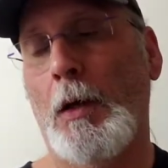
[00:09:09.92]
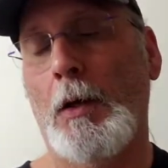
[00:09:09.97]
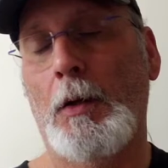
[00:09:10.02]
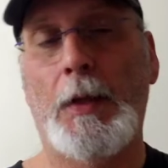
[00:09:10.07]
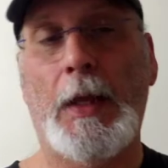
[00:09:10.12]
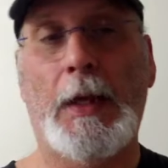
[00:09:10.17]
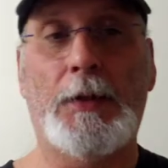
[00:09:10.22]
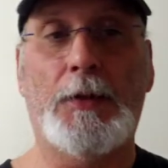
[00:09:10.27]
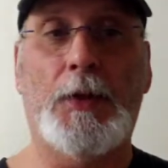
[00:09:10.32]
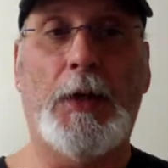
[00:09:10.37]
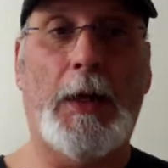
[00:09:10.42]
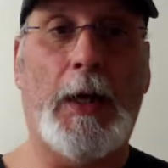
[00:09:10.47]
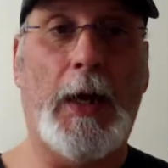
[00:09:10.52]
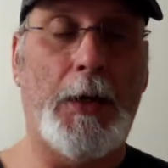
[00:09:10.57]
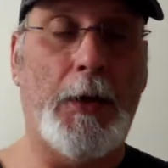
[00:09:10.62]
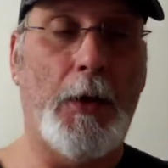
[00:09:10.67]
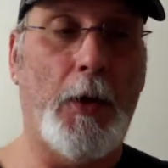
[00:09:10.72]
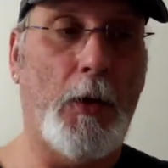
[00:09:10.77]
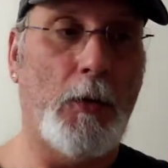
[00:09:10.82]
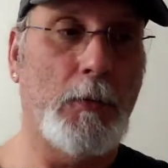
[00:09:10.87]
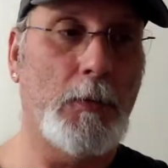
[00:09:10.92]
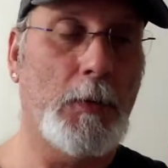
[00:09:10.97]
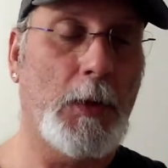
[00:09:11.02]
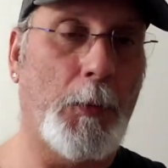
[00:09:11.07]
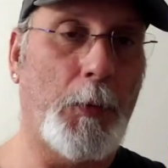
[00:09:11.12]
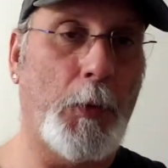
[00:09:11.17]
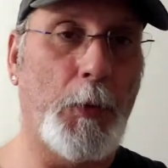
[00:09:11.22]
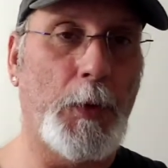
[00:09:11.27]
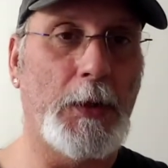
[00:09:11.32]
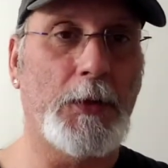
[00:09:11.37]
Next thing I know, a
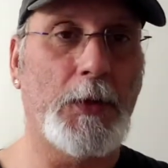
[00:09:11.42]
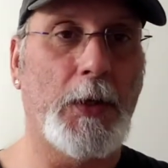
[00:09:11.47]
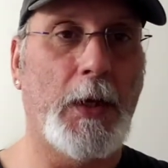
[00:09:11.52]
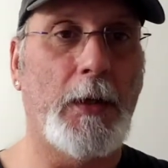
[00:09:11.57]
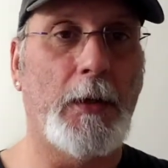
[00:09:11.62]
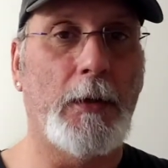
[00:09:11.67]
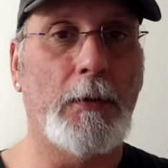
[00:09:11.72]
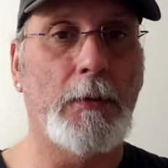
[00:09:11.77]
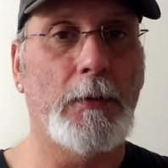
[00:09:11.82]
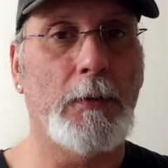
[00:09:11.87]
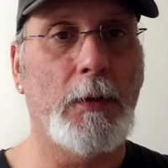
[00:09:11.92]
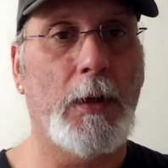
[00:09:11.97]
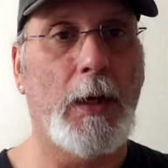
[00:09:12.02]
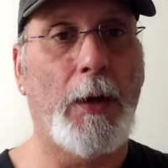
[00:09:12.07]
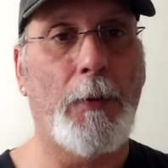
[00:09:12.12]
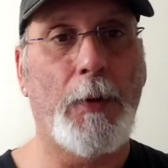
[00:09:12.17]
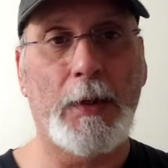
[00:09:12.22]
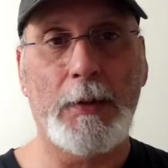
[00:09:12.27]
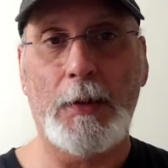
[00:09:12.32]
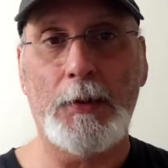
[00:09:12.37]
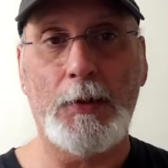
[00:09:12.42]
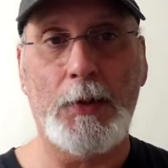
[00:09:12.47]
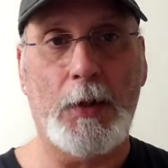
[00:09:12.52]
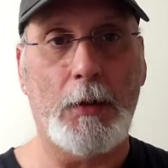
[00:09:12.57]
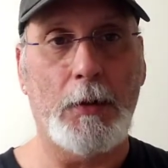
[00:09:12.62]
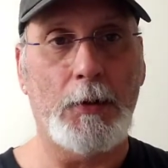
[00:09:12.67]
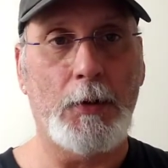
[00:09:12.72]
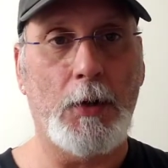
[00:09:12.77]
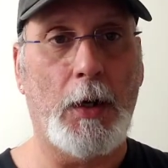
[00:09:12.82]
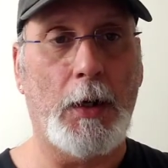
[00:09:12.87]
couple weeks later, I want these
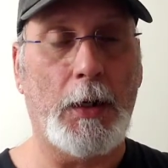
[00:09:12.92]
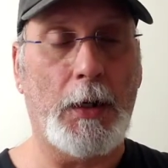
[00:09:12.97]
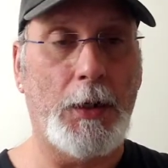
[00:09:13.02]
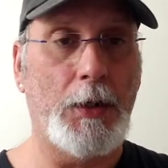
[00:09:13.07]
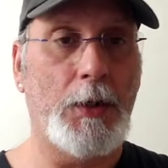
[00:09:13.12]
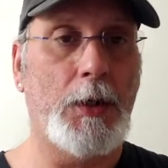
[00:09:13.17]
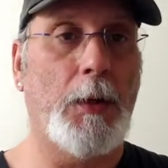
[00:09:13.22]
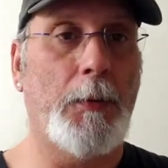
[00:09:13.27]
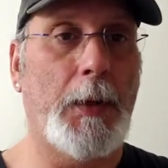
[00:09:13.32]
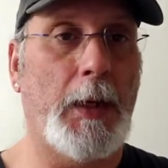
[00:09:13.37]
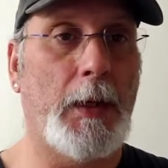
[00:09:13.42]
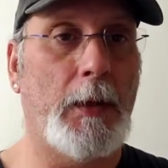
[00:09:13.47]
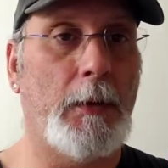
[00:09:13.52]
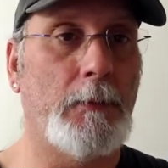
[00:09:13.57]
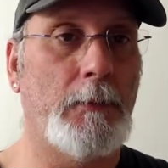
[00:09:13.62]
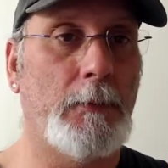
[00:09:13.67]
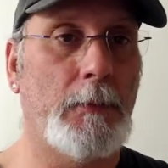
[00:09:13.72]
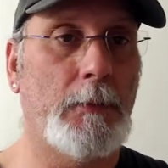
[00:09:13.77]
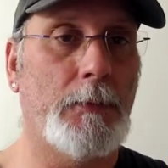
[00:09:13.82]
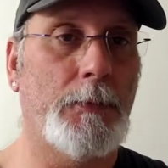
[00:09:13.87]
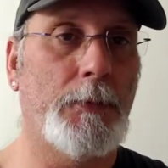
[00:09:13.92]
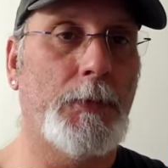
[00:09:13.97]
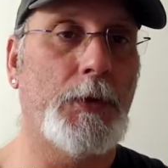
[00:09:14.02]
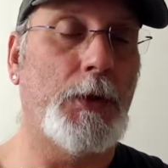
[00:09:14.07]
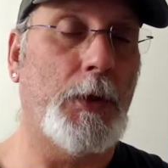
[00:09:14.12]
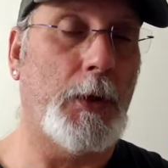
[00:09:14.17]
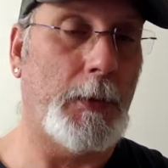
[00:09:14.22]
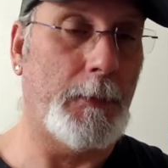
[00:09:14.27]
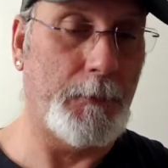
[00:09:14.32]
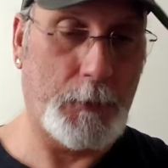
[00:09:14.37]
cichlids gone. Can you come get them?
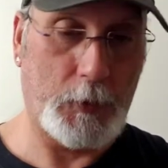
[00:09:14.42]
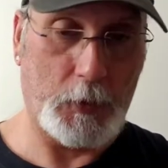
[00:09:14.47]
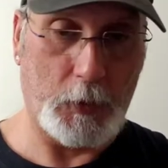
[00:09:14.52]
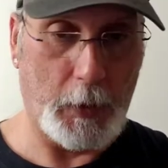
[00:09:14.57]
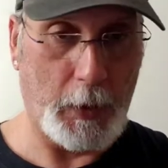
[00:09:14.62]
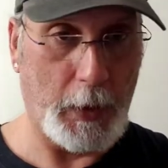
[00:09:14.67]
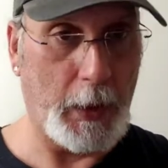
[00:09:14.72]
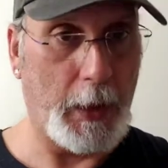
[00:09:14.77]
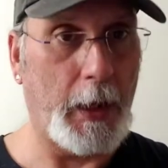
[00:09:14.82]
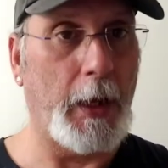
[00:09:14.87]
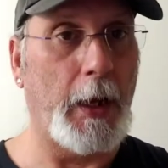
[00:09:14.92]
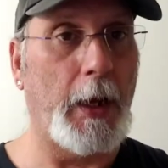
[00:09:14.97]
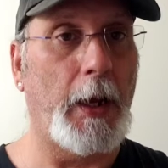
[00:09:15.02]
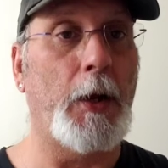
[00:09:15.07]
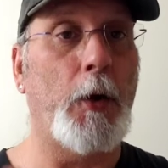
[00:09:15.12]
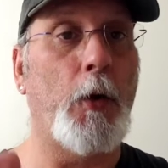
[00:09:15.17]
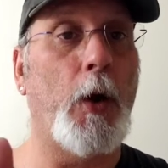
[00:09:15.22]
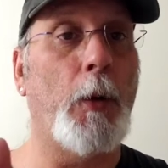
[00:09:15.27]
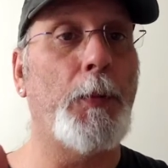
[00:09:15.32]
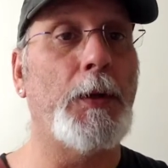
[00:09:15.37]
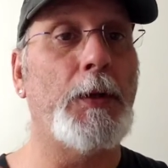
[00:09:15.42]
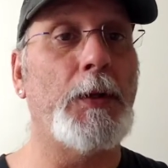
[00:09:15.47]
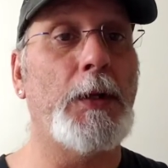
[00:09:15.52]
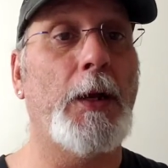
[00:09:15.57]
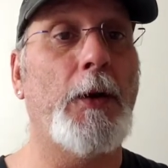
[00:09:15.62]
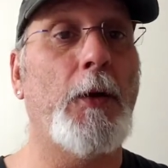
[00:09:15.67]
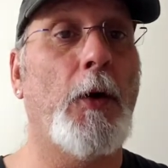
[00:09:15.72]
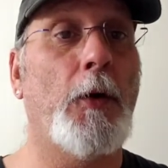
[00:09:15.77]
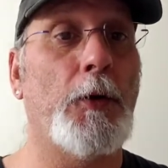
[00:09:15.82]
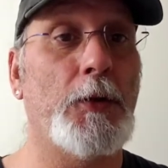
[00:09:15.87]
Sure. So I go up and
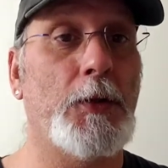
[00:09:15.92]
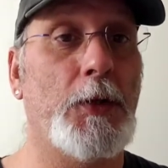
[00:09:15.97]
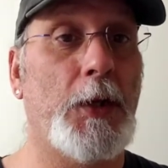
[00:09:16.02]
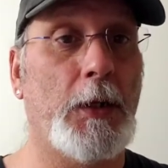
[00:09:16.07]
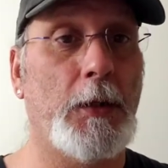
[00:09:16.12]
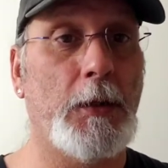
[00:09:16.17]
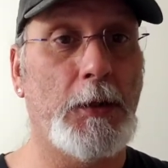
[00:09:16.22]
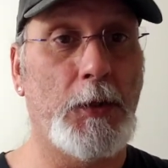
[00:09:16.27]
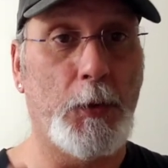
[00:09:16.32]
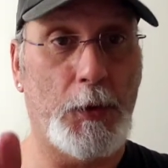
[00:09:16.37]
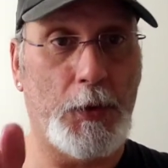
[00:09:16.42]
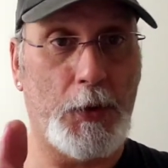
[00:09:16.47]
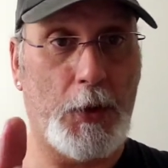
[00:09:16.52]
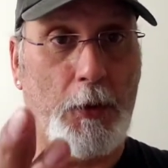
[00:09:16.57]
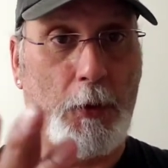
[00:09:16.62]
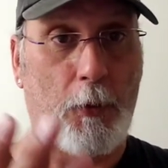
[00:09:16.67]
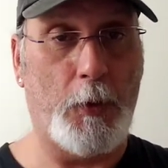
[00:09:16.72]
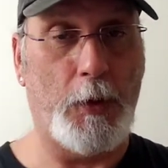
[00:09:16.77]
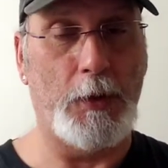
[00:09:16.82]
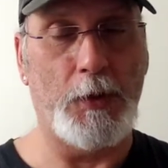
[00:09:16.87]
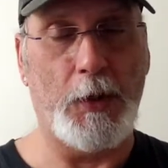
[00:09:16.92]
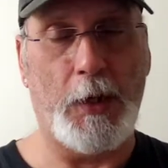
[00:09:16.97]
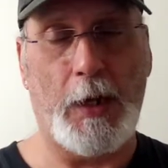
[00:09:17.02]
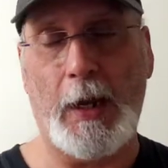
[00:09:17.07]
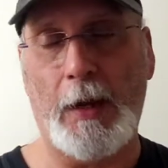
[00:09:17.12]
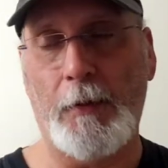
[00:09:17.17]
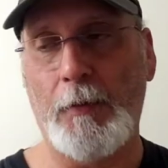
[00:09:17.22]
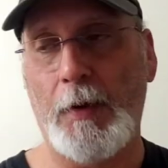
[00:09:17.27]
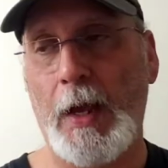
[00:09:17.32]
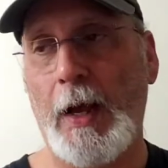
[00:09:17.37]
take all her cichlids, which are the ones I
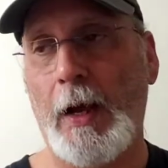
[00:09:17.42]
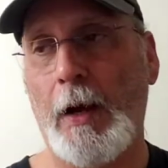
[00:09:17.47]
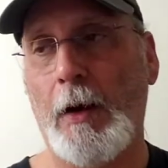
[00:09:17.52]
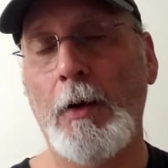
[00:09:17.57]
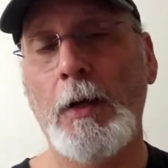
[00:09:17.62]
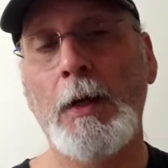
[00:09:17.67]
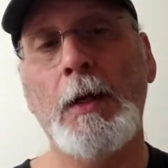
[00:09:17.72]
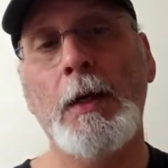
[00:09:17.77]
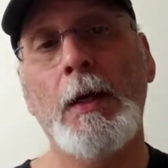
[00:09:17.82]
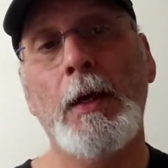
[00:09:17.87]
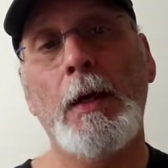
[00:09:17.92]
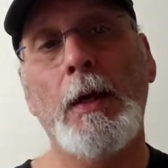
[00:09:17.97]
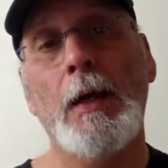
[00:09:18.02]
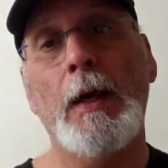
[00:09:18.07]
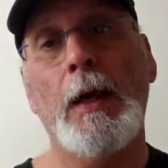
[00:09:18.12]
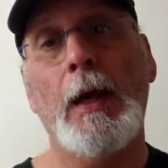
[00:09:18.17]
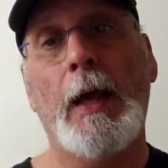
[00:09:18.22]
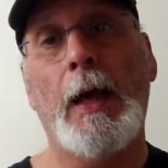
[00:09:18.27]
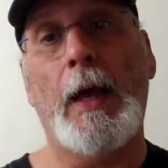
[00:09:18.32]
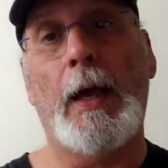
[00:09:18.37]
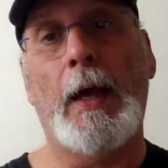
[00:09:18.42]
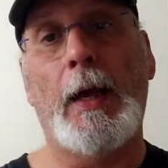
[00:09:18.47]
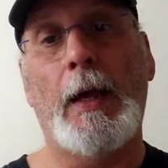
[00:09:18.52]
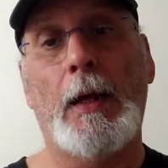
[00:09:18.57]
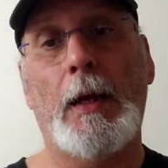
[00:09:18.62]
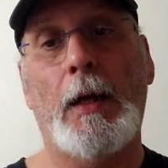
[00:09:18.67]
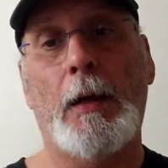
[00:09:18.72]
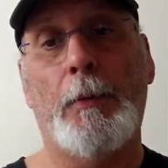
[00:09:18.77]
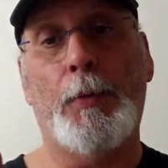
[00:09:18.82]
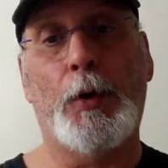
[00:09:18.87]
have now.
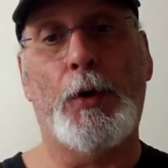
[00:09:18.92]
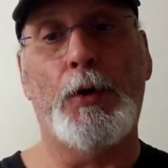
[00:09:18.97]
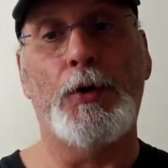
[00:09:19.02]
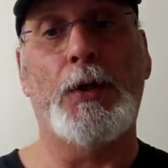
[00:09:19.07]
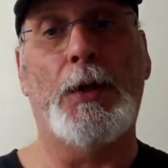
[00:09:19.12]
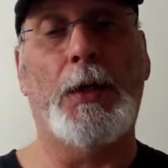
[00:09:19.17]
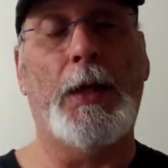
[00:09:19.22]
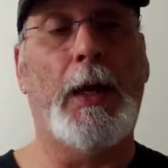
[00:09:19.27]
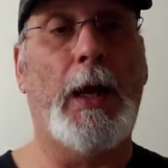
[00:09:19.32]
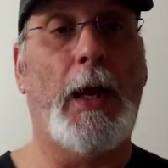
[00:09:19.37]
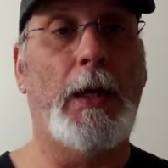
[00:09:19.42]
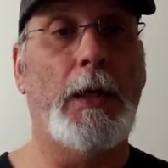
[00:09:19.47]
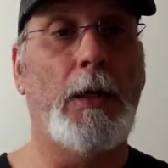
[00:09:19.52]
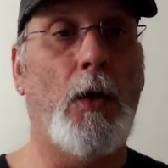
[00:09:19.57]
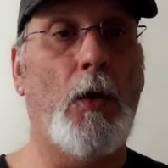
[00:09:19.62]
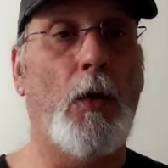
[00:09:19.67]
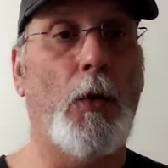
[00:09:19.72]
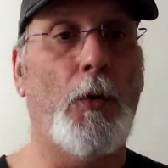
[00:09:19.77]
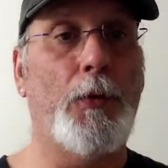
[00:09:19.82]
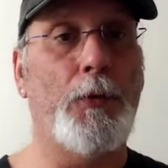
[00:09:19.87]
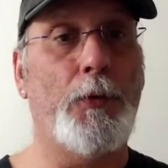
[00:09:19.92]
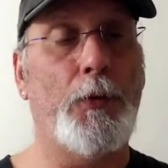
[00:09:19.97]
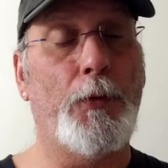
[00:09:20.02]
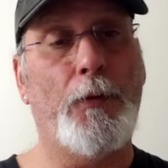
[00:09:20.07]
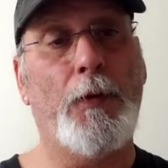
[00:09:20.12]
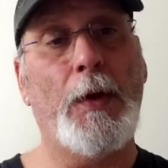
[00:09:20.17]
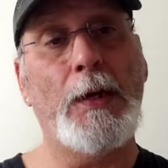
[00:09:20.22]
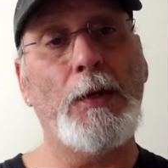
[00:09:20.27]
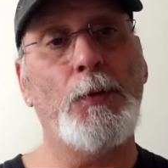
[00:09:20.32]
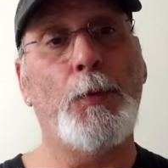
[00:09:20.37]
And a person that I know through
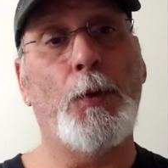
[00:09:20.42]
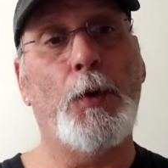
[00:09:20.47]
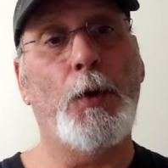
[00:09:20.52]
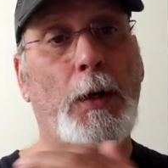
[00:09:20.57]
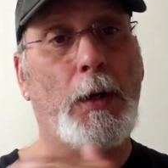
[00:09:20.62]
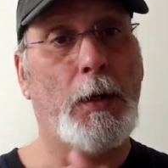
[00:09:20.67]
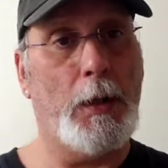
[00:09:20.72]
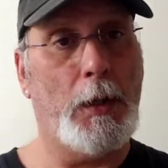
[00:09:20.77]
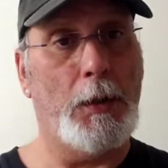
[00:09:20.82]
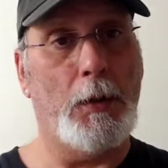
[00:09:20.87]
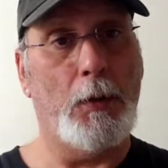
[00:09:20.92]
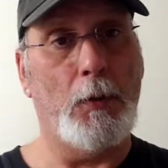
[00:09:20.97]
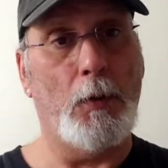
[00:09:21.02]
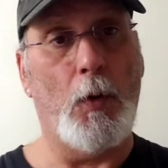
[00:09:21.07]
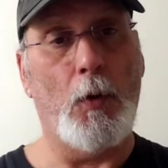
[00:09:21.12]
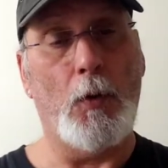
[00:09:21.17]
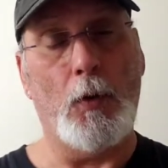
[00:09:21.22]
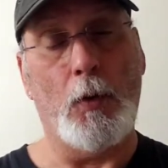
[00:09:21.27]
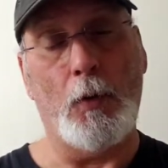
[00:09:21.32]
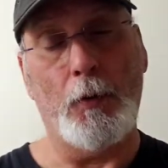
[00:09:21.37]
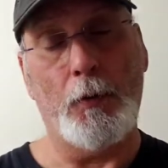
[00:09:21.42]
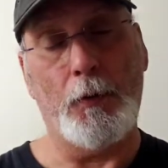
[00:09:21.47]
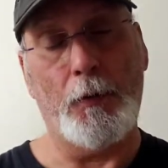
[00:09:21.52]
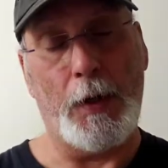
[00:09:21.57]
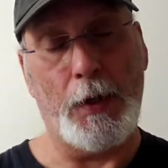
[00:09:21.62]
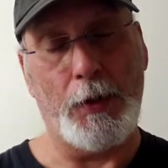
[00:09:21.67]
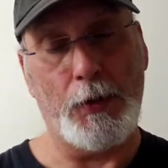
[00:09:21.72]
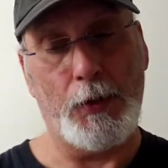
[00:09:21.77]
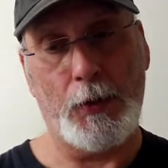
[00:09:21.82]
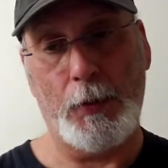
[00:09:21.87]
Facebook in the local
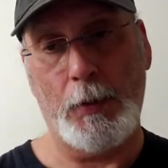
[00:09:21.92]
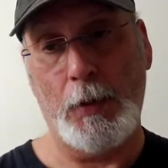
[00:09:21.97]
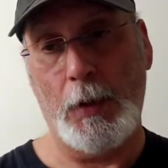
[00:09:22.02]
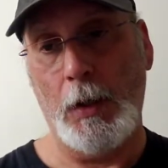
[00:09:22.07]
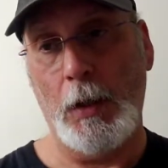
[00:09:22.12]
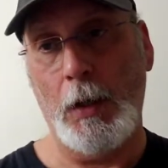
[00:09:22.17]
fish